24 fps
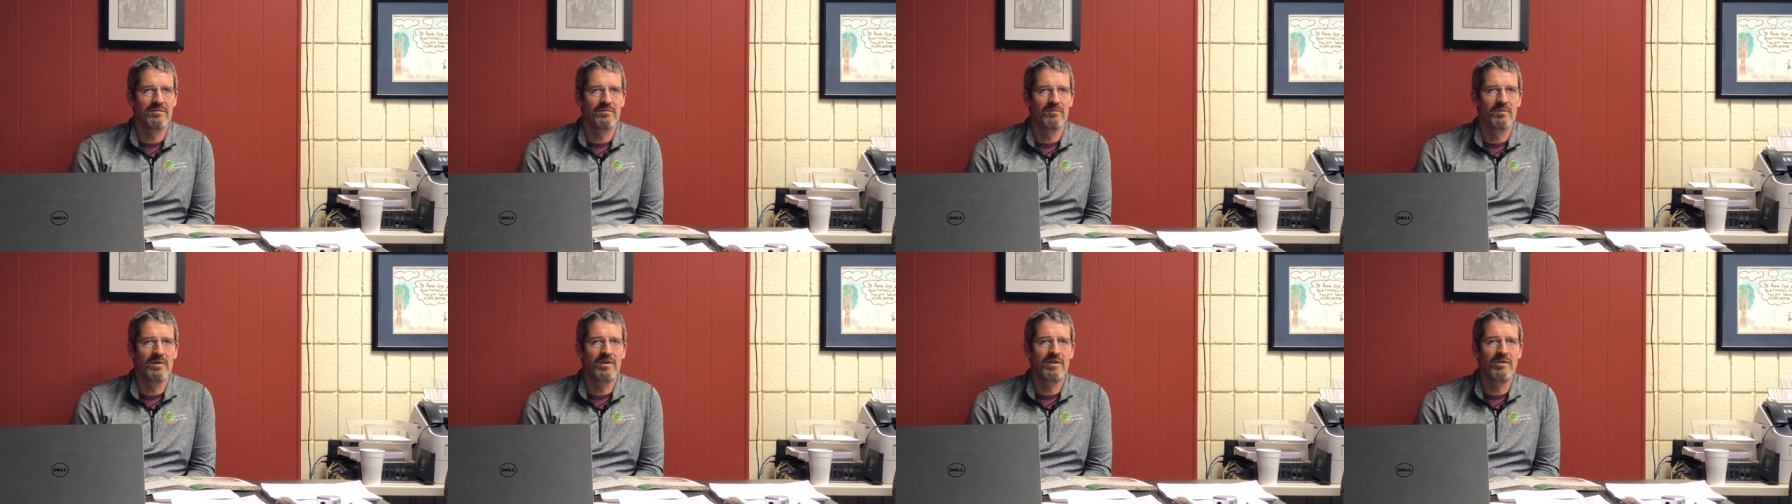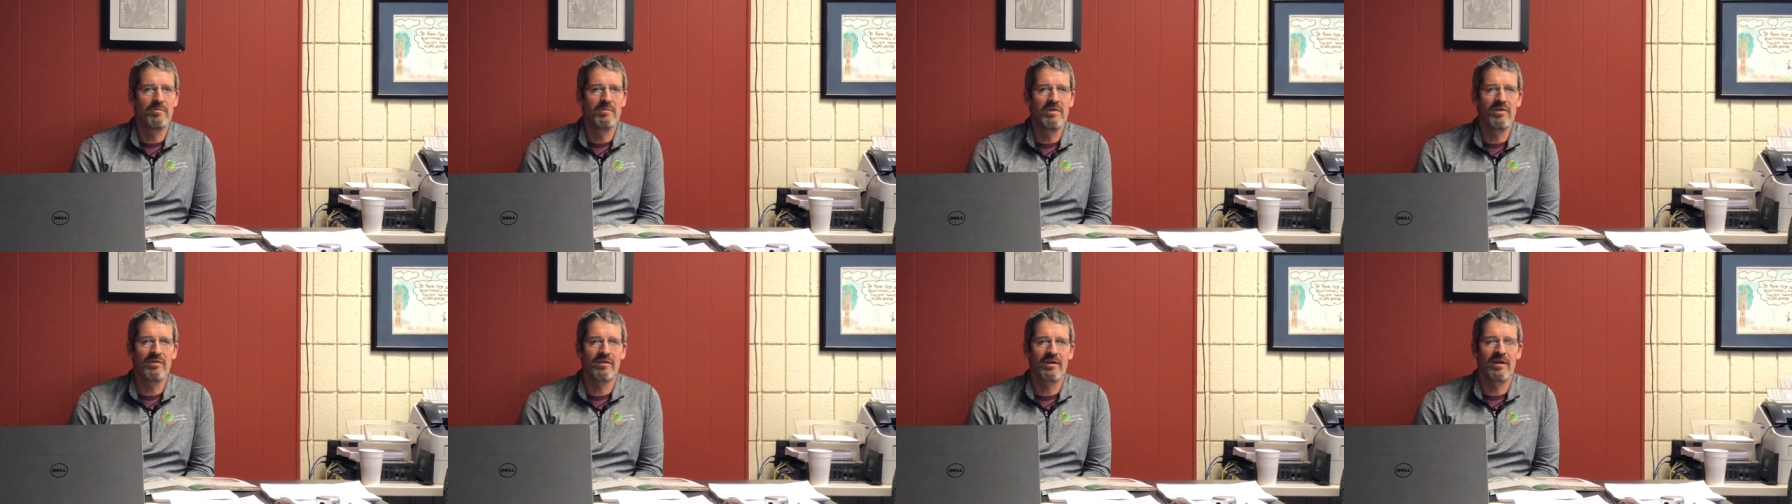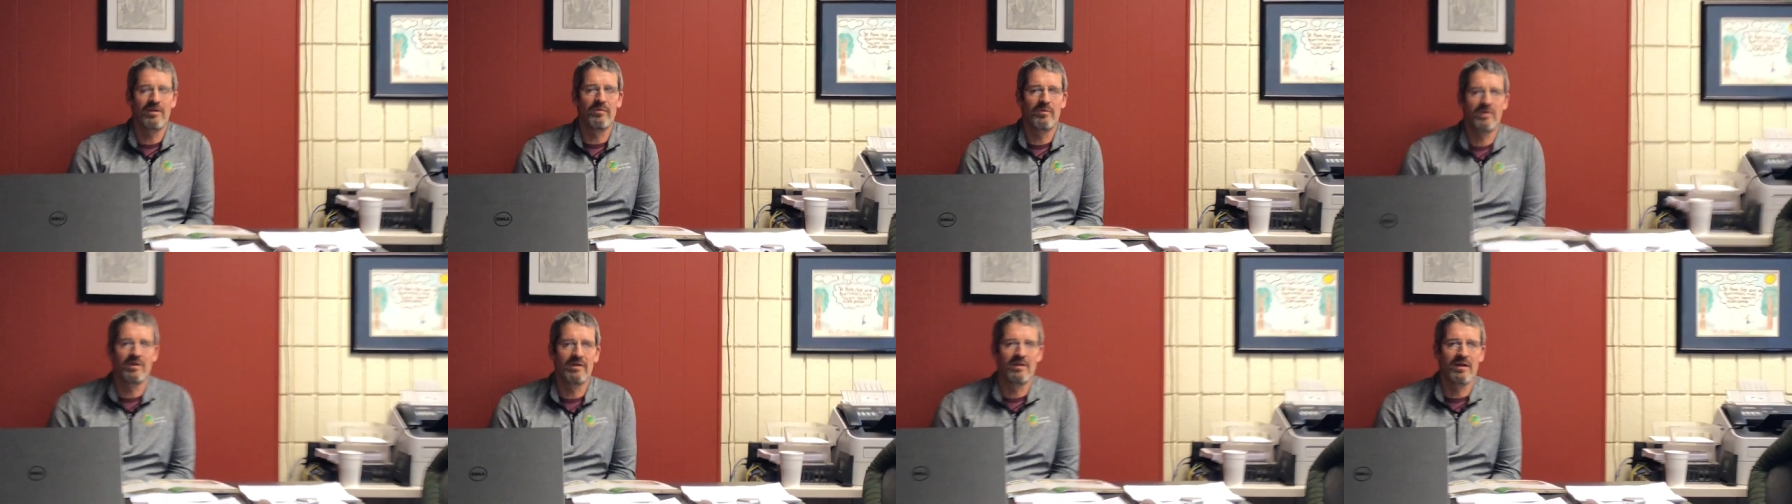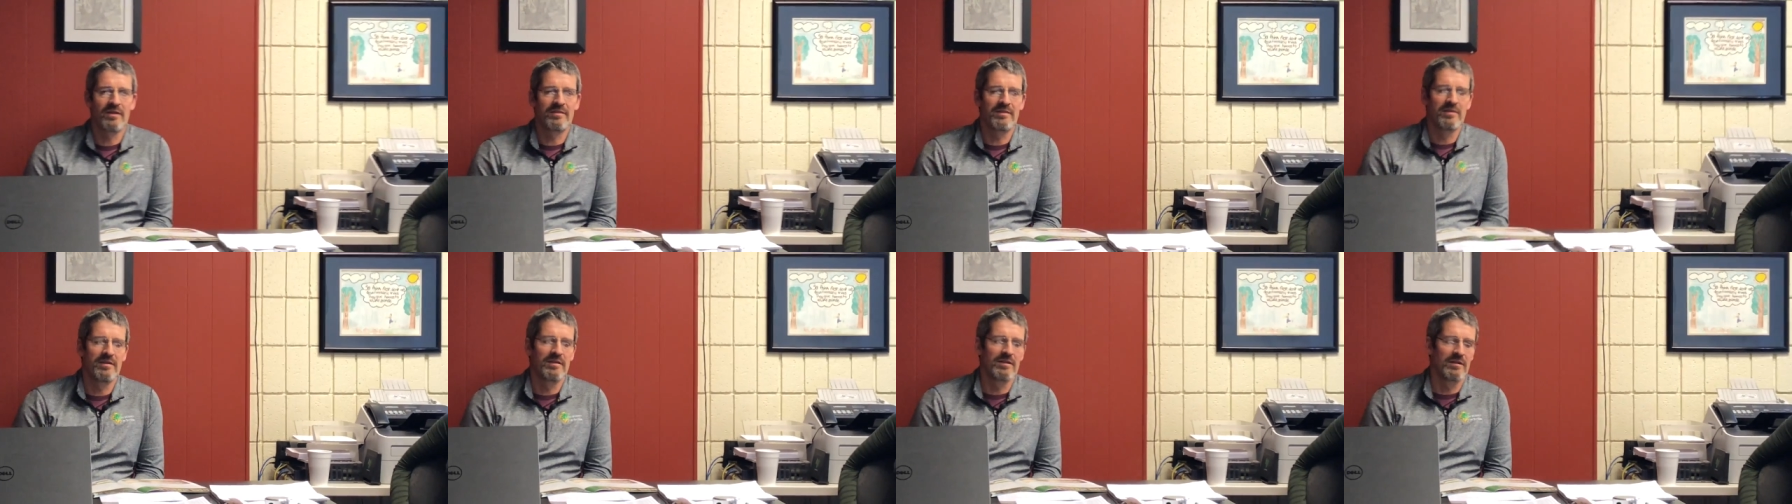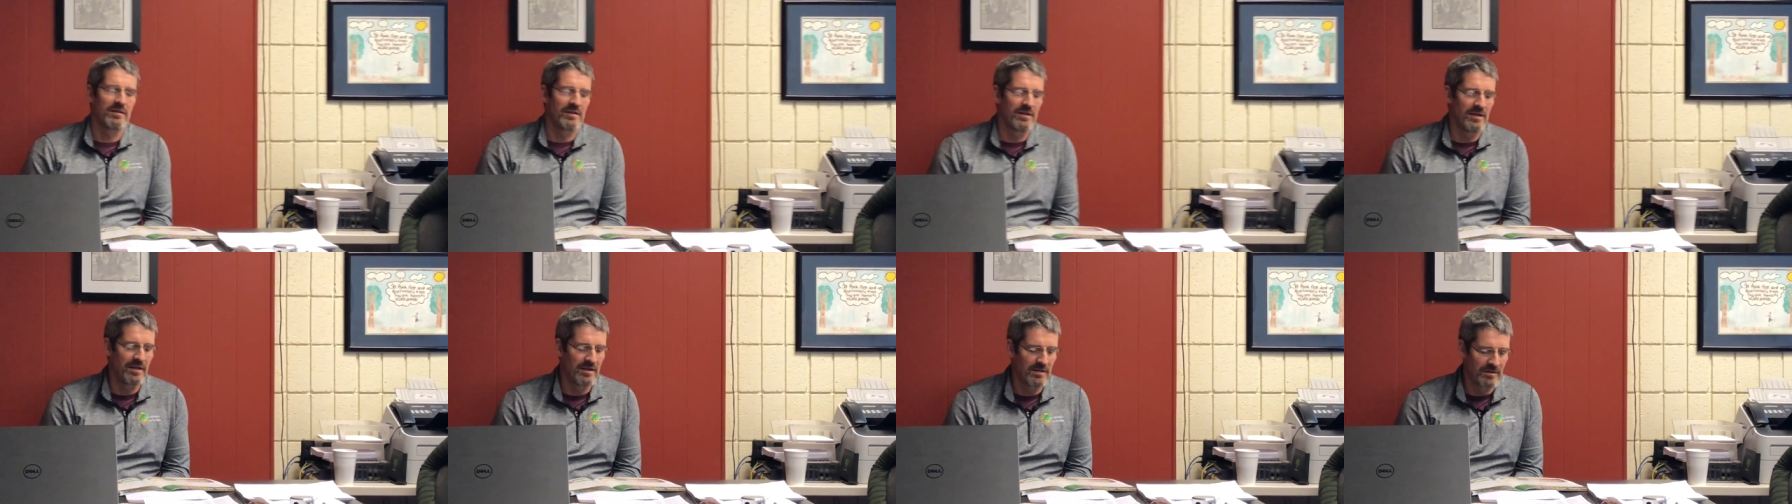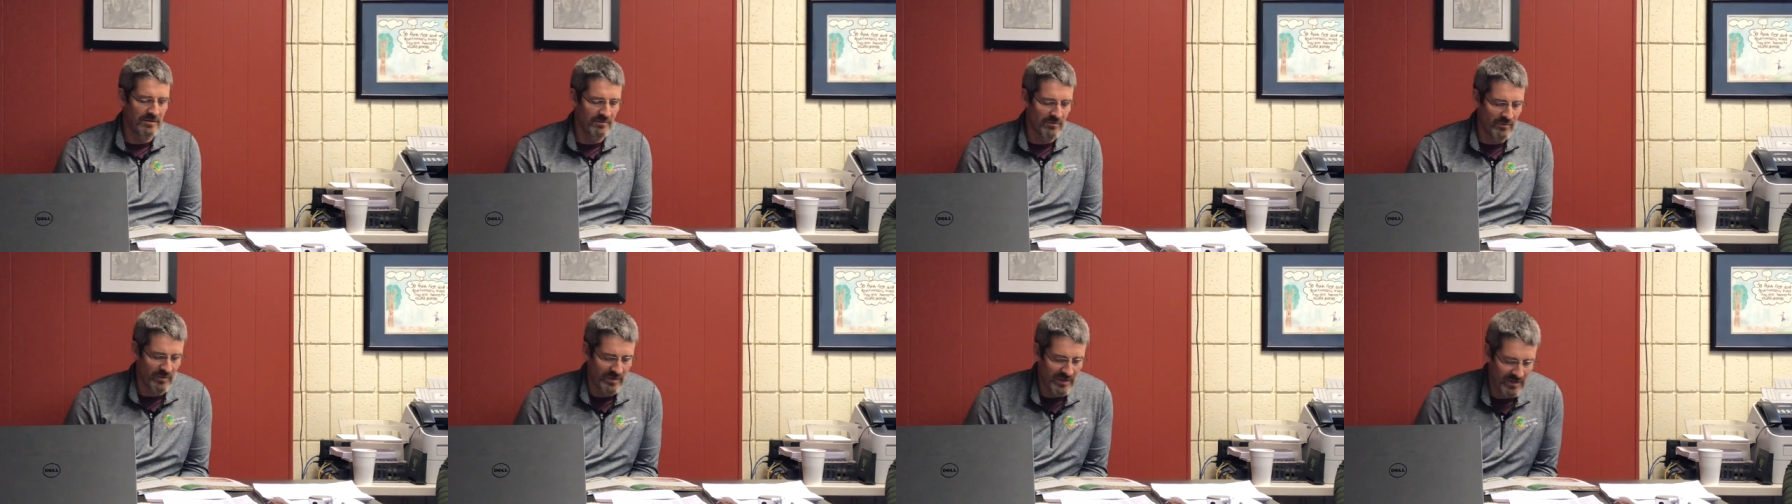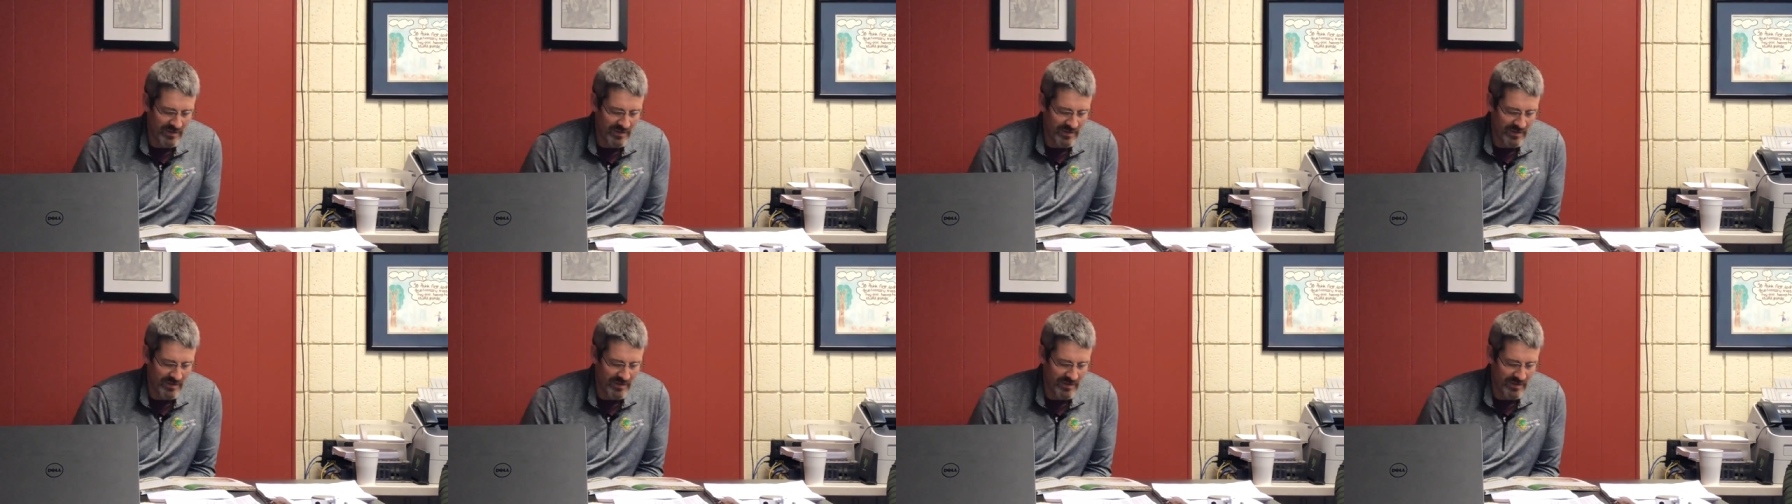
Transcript: we communicate well, I think, and